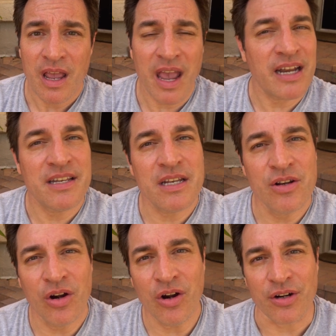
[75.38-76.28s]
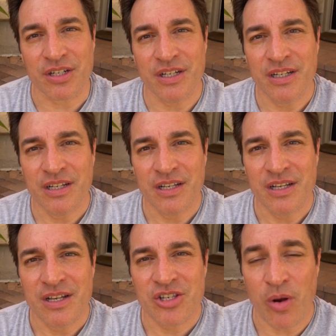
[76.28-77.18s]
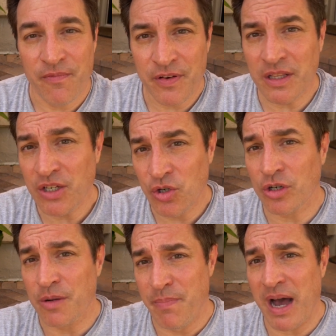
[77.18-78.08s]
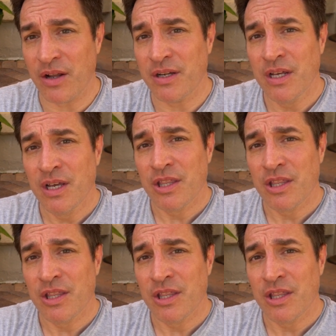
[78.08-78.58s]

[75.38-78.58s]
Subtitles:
and it didn't hurt. So I'm feeling good about